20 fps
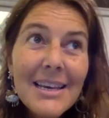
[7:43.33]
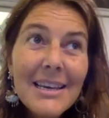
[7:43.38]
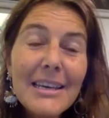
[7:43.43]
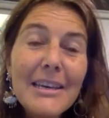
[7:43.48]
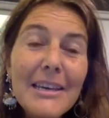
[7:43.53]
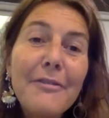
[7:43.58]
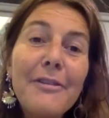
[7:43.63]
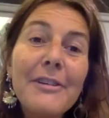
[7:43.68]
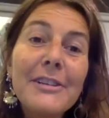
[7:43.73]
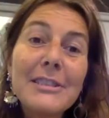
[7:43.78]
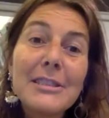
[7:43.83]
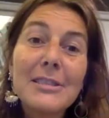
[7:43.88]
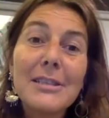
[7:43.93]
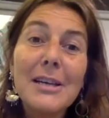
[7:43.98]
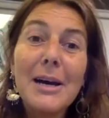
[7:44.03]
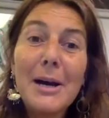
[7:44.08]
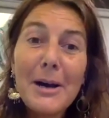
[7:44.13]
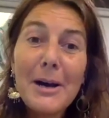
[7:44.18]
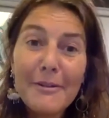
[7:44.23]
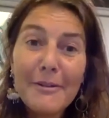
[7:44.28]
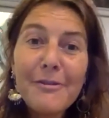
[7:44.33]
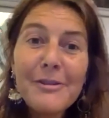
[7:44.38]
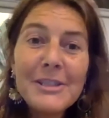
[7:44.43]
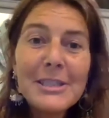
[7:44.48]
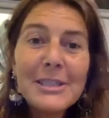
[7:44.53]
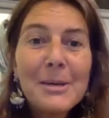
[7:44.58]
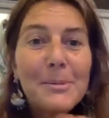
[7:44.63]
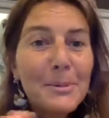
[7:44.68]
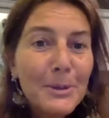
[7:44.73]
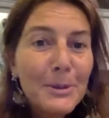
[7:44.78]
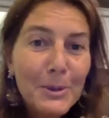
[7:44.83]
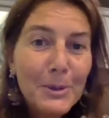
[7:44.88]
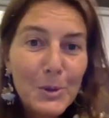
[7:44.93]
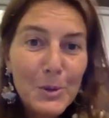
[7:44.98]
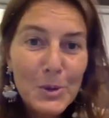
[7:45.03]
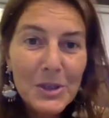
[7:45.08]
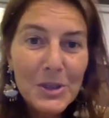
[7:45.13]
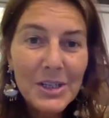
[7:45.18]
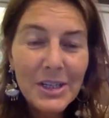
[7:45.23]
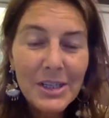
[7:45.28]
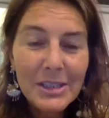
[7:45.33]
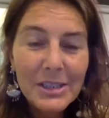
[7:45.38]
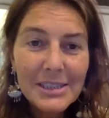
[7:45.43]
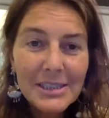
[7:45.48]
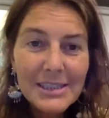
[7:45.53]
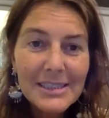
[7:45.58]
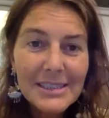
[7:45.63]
if it's feasible or not.